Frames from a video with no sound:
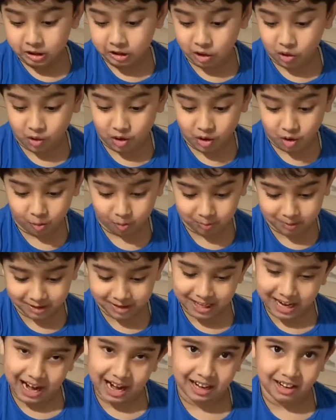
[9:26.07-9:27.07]
So the opposite
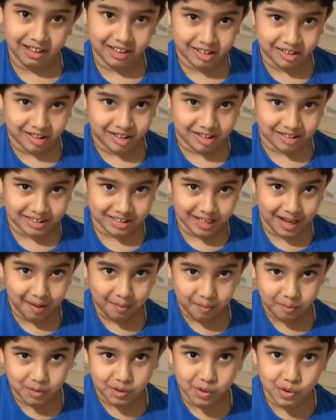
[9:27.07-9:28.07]
angles are the
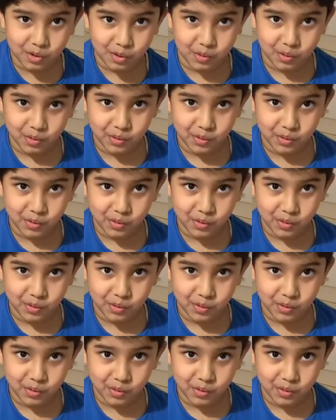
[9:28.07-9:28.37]
same too.